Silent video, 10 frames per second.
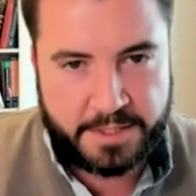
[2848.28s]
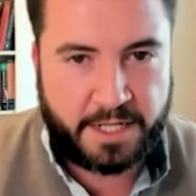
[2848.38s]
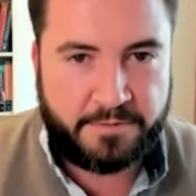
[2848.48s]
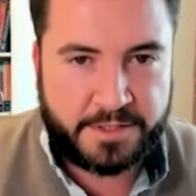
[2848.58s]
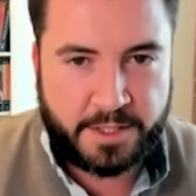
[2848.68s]

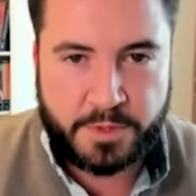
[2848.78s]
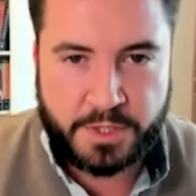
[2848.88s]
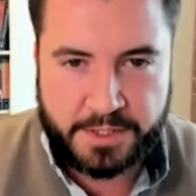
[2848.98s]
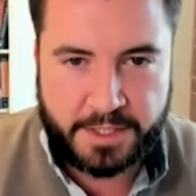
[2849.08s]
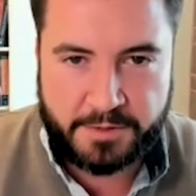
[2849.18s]
set of
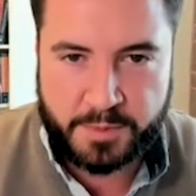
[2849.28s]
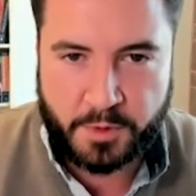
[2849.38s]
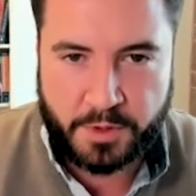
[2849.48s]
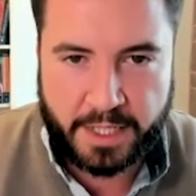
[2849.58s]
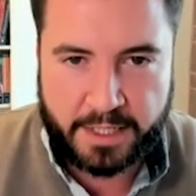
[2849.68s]
assumptions, and it
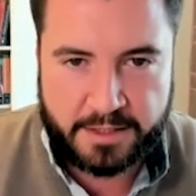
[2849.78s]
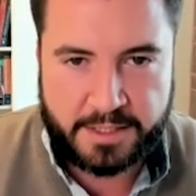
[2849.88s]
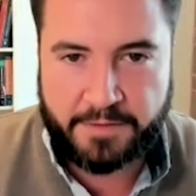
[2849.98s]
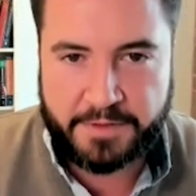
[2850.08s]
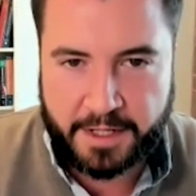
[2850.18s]
was more like
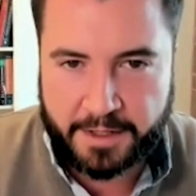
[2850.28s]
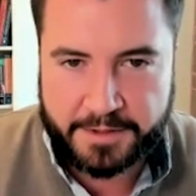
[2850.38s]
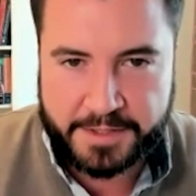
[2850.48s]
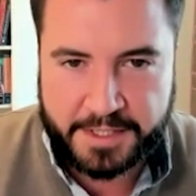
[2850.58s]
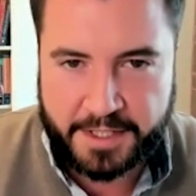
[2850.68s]
seven
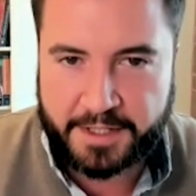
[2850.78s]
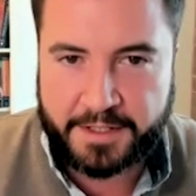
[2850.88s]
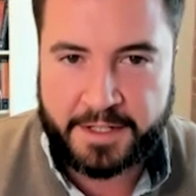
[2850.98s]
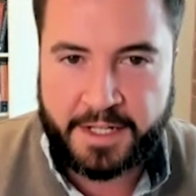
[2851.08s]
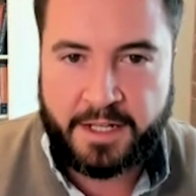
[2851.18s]
dollars a
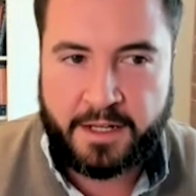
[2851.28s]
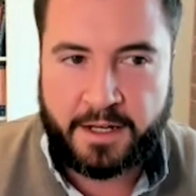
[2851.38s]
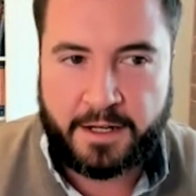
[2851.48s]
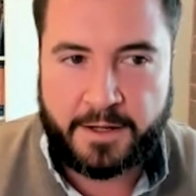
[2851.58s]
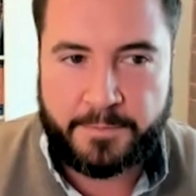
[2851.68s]
ton.
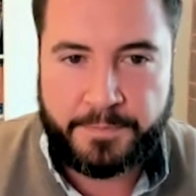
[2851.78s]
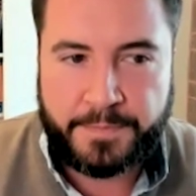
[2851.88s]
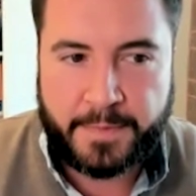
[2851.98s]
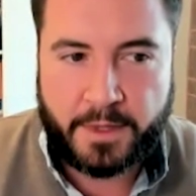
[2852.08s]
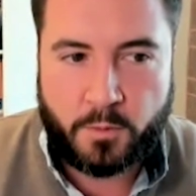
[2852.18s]
Um,
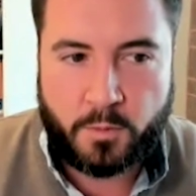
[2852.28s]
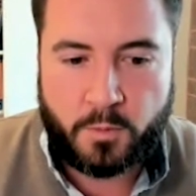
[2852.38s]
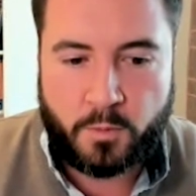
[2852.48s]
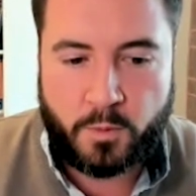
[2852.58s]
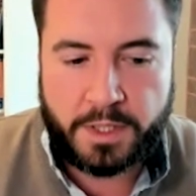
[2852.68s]

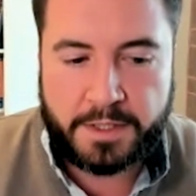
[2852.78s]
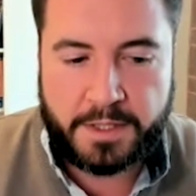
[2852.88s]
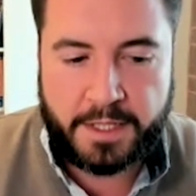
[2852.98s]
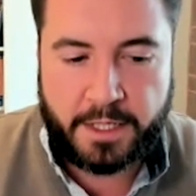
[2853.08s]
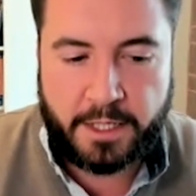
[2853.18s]

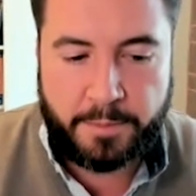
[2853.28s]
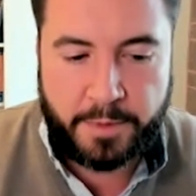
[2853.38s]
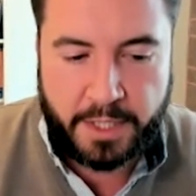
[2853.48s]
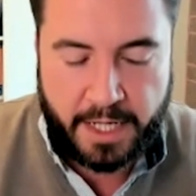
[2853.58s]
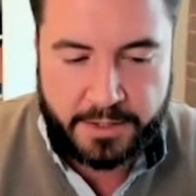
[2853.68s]
what the E
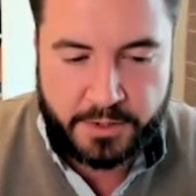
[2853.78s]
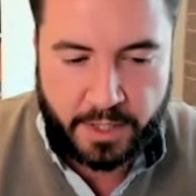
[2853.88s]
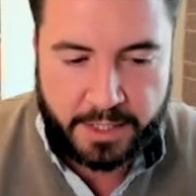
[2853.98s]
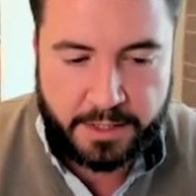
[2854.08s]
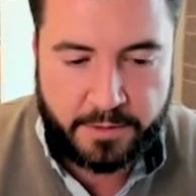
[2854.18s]
P A is
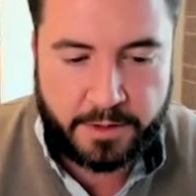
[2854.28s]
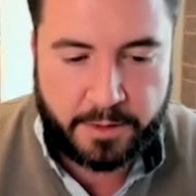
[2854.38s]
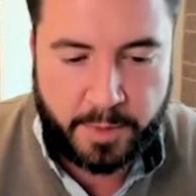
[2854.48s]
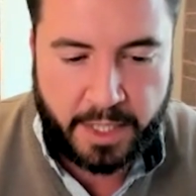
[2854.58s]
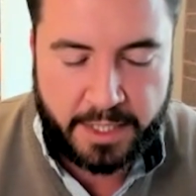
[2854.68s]
trying to do
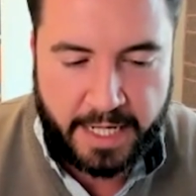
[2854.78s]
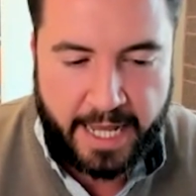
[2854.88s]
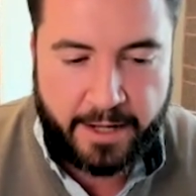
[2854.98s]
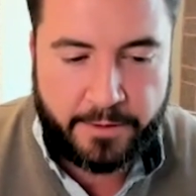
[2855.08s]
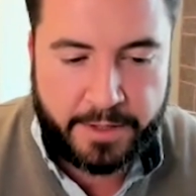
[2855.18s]
under Biden
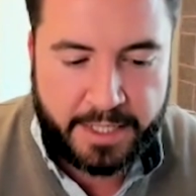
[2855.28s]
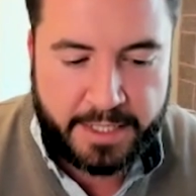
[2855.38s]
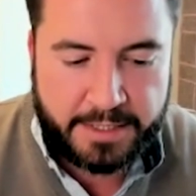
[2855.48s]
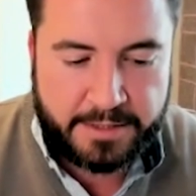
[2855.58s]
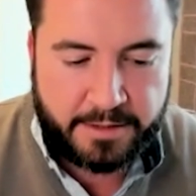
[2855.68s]
now
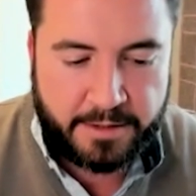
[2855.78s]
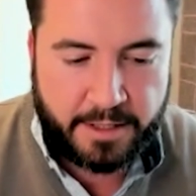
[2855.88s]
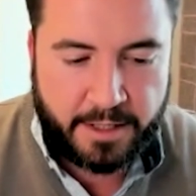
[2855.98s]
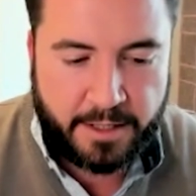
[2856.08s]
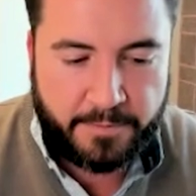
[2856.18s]
is
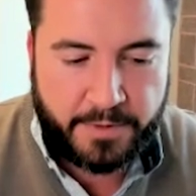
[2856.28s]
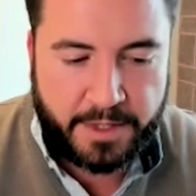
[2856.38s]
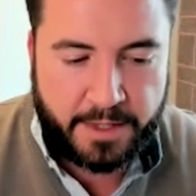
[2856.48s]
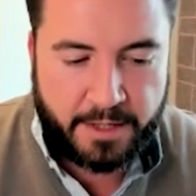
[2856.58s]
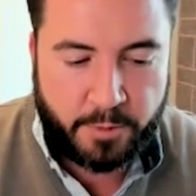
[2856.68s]
uh,
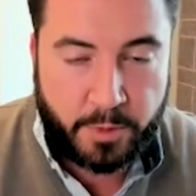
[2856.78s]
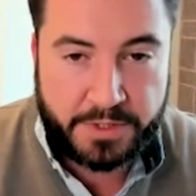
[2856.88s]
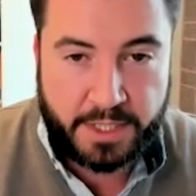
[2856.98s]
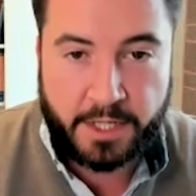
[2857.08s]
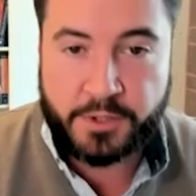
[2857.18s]
they
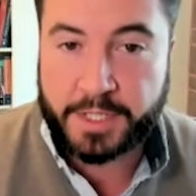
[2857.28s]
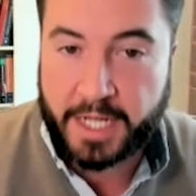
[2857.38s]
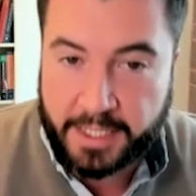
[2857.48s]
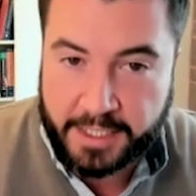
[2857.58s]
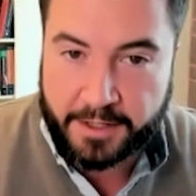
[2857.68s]
proposed one hundred
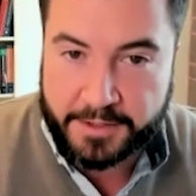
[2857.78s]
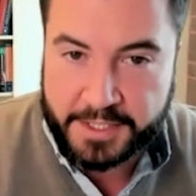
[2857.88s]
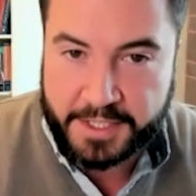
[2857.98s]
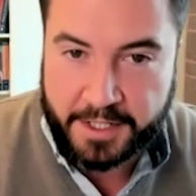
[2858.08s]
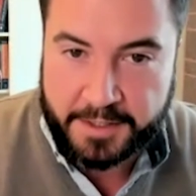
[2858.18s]
ninety
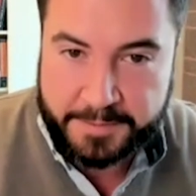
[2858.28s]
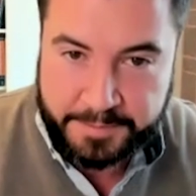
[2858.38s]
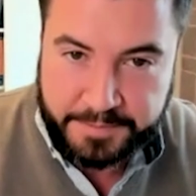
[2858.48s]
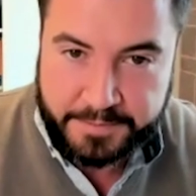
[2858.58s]
dollars a ton.